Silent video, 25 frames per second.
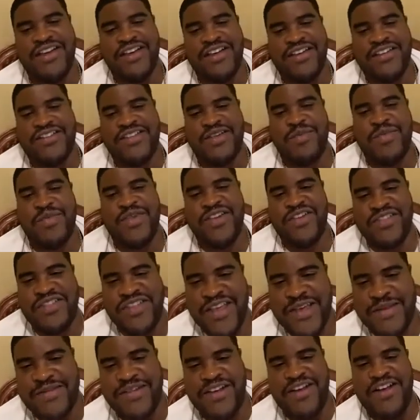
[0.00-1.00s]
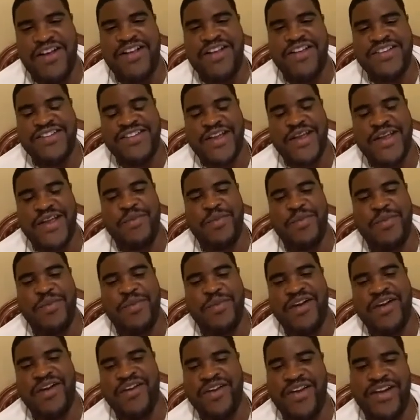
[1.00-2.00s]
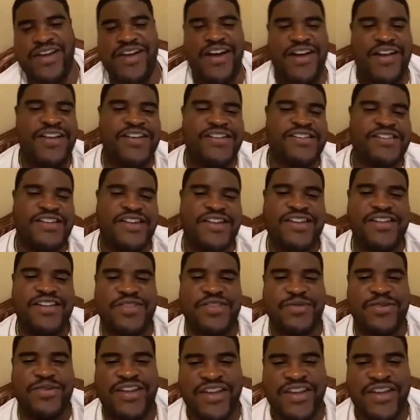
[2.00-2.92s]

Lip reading: to Millsaps College and Berry College D3